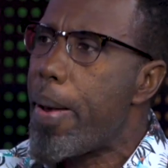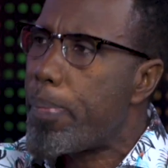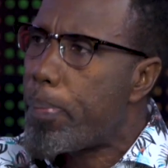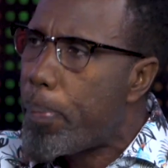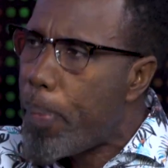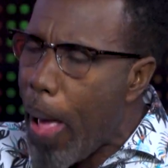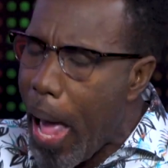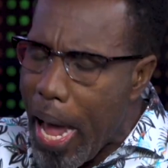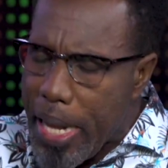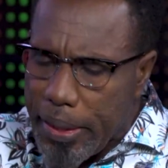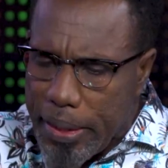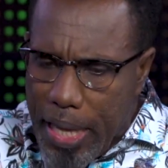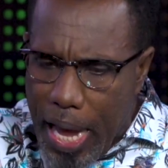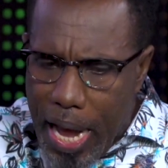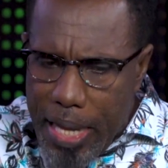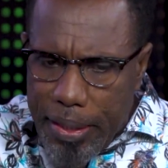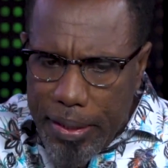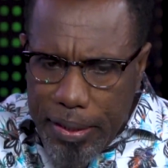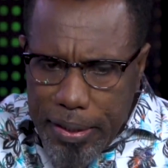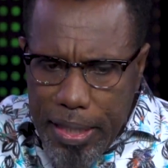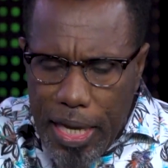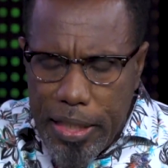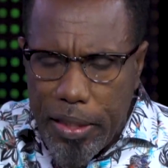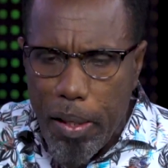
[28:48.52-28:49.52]

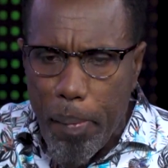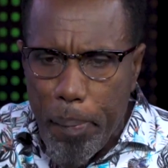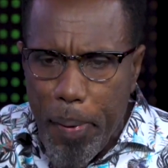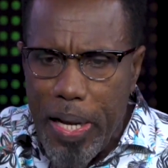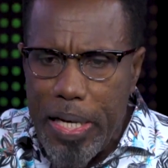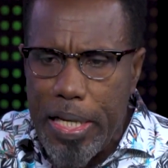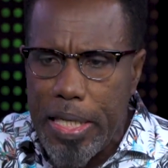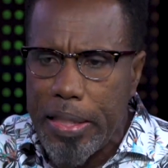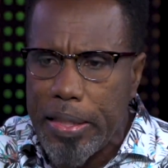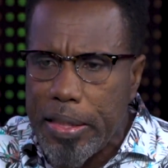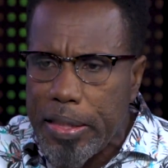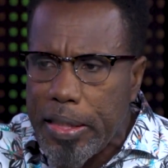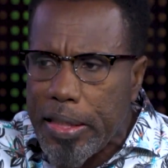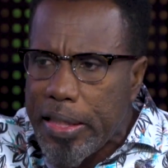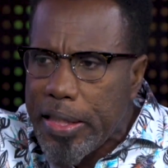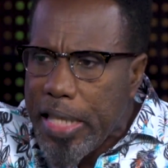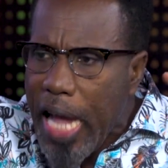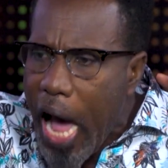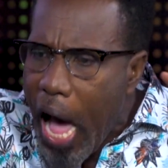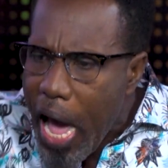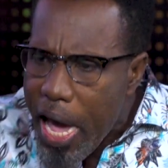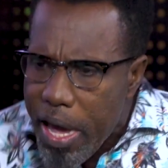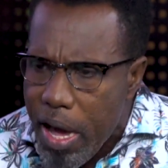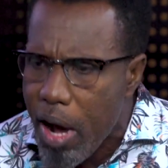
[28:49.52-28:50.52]
and set up an
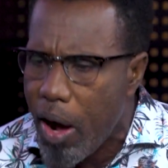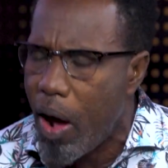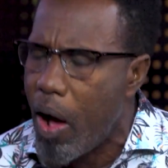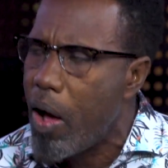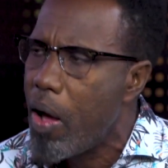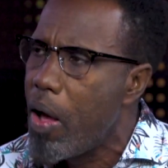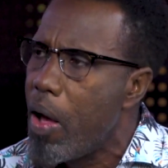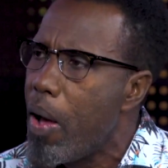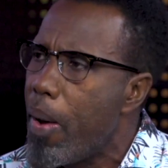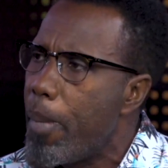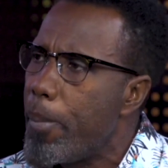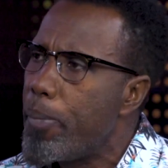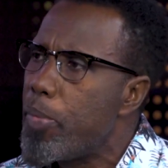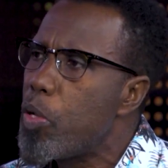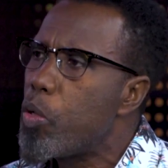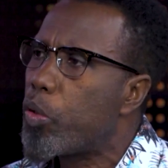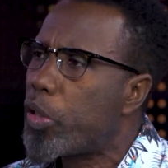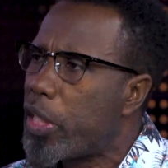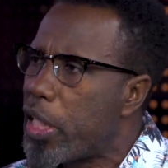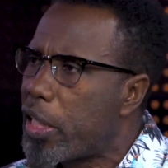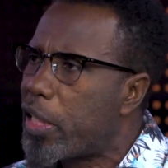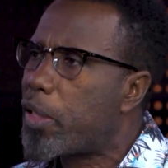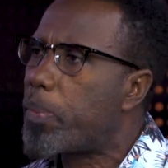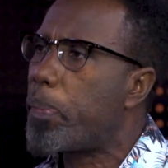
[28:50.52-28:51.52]
entire
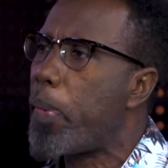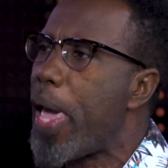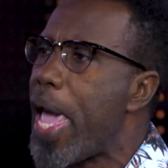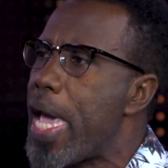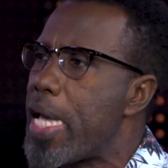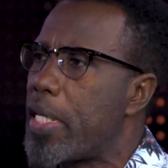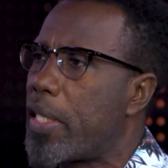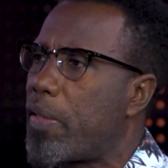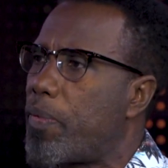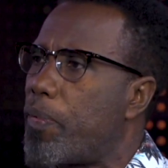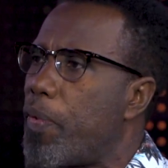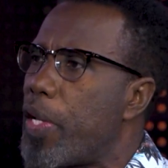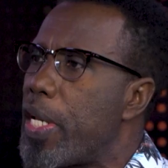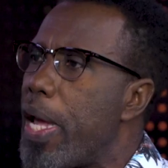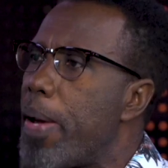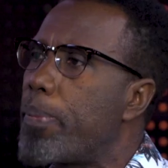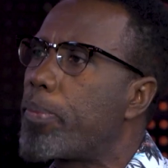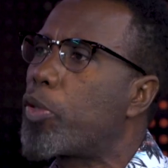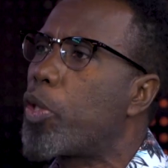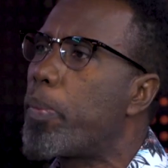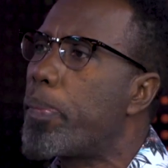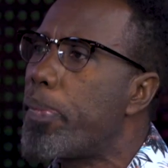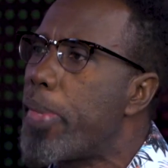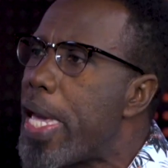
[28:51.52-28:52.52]
music space for
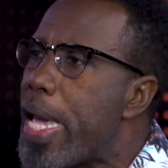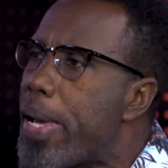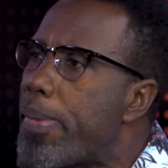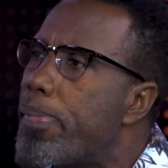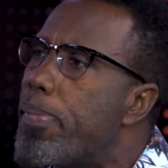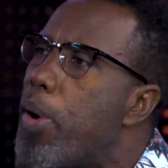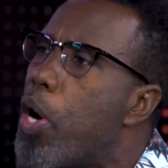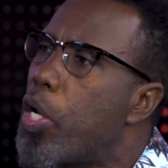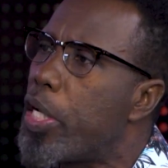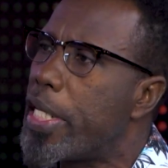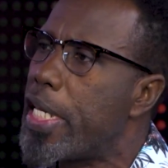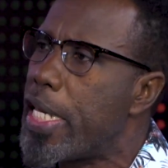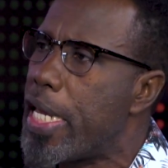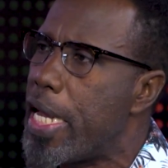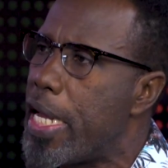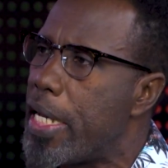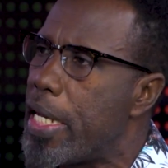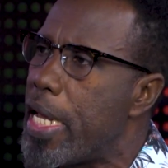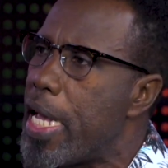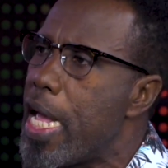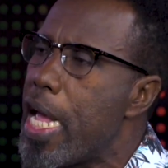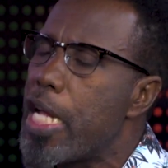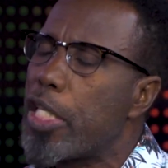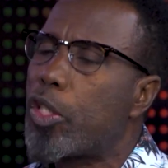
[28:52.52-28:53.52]
them to make money in,
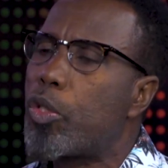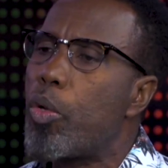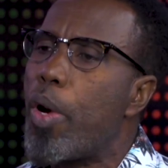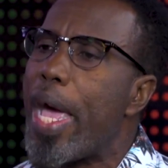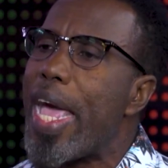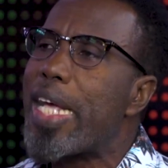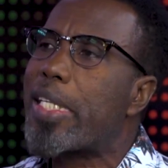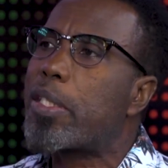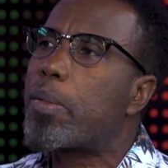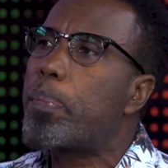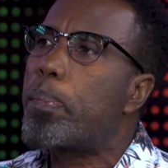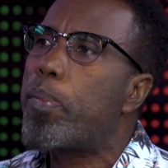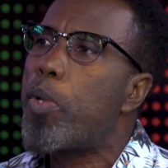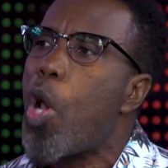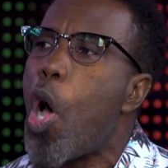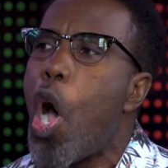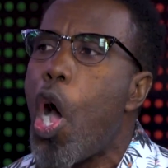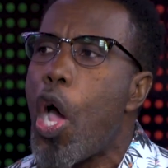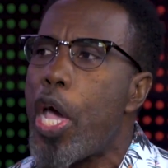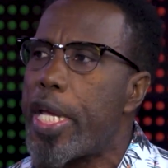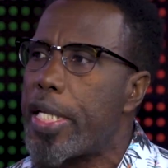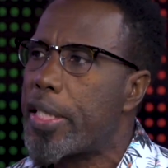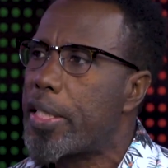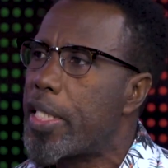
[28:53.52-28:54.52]
to
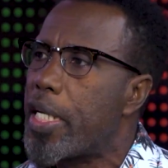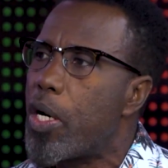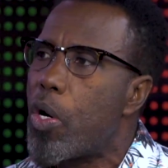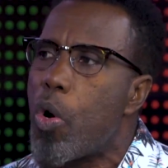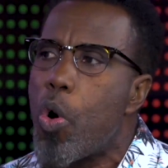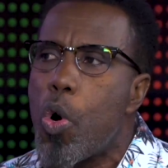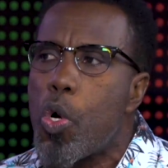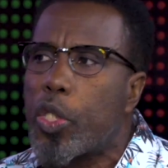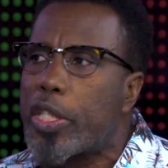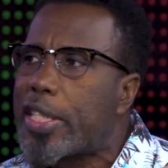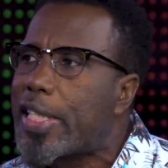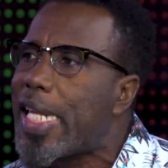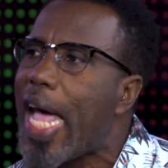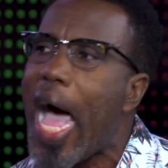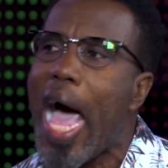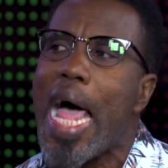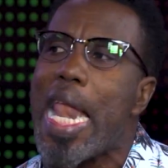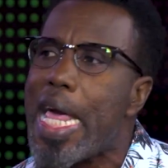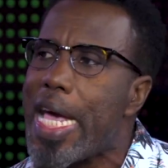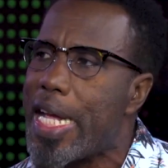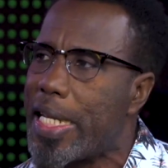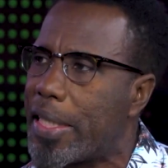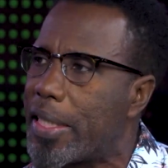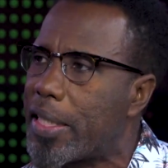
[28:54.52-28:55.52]
exploit their own
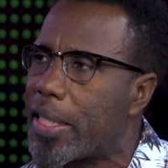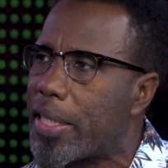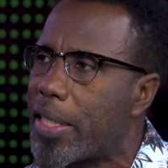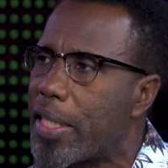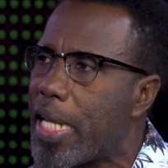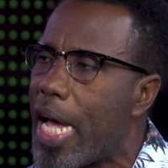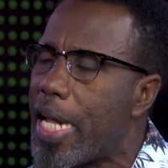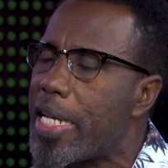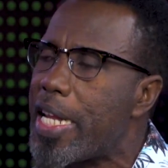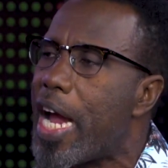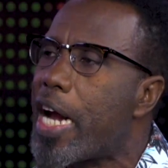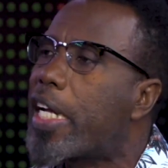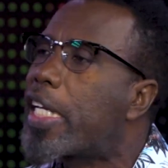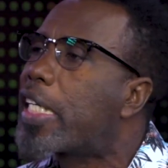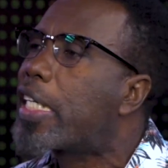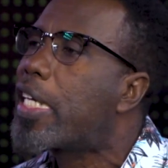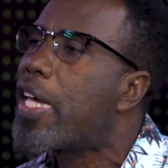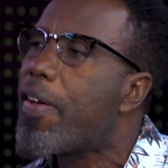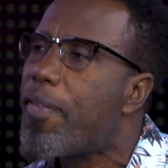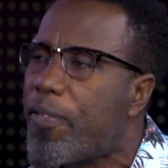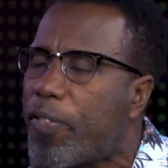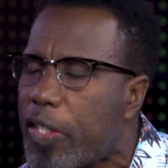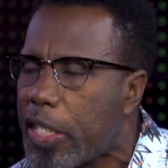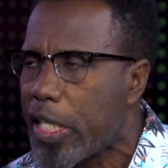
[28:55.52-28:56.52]
talent that they are
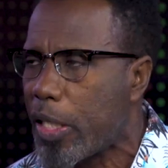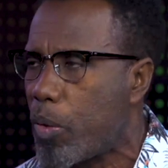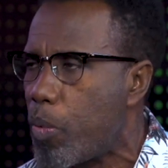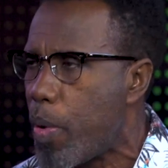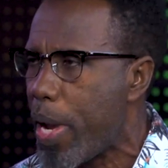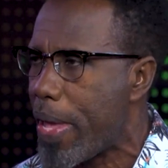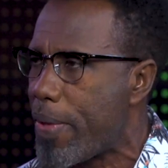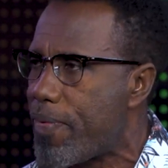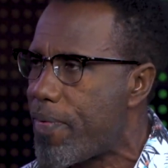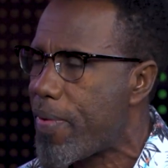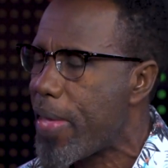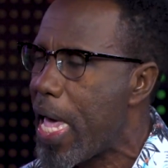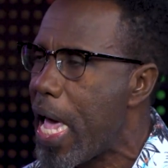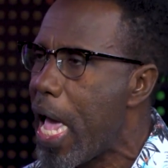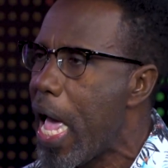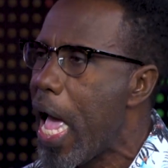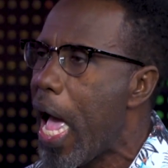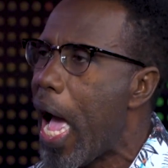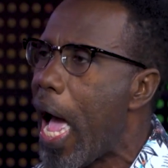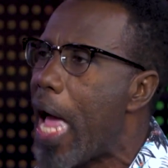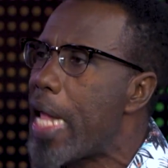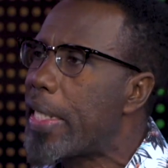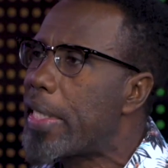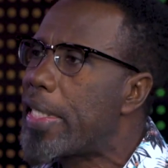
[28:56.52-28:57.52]
gifted with.
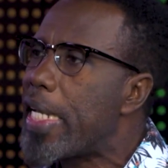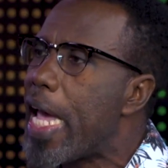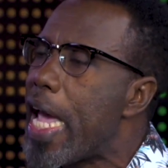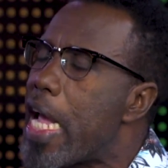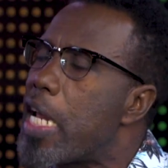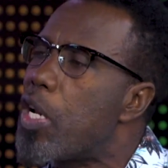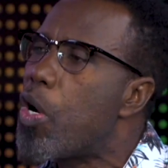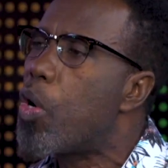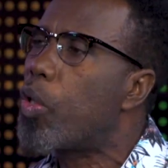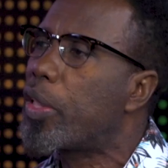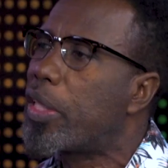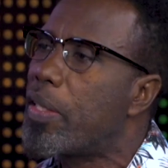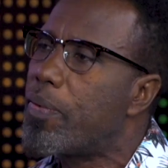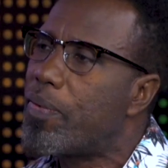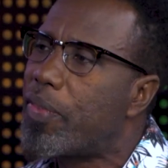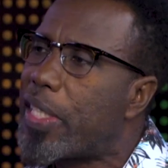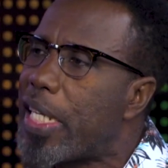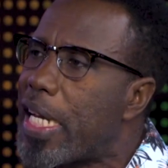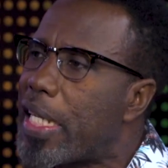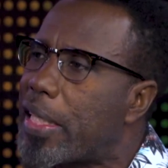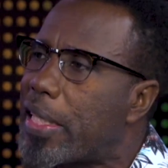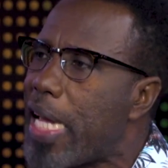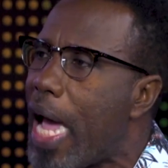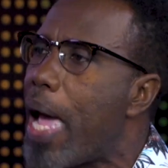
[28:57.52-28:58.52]
And they don't even
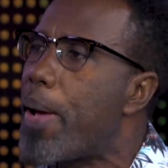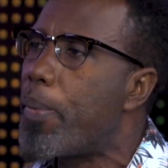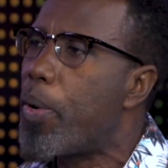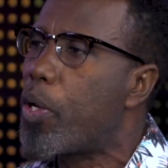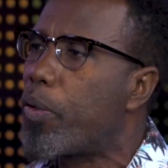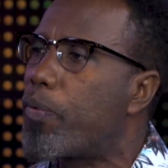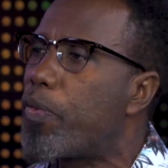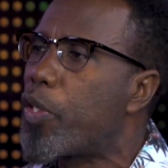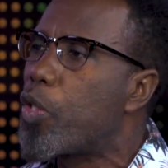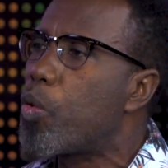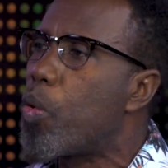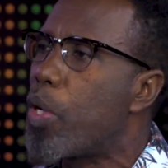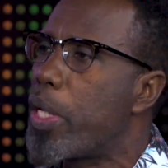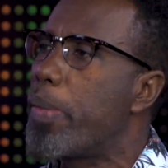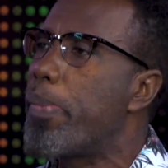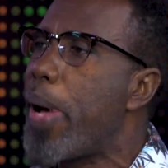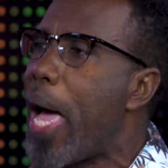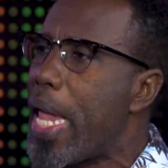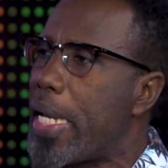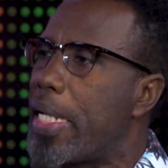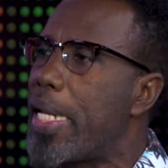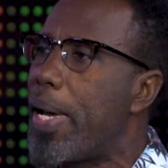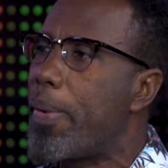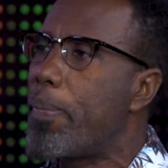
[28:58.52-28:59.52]
take time out to know them
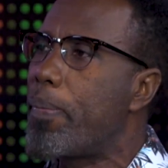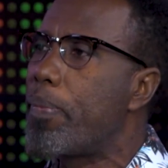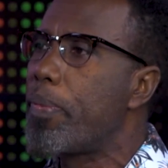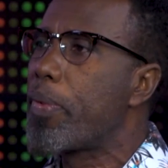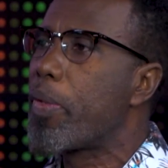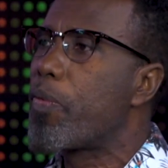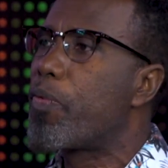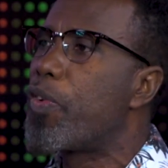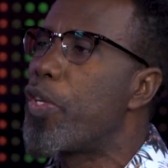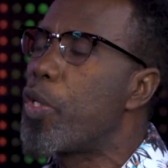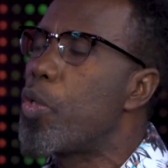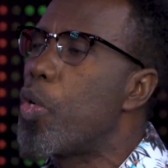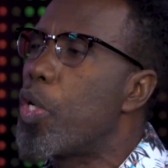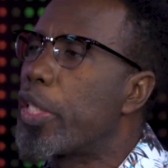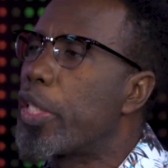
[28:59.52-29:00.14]
and them. For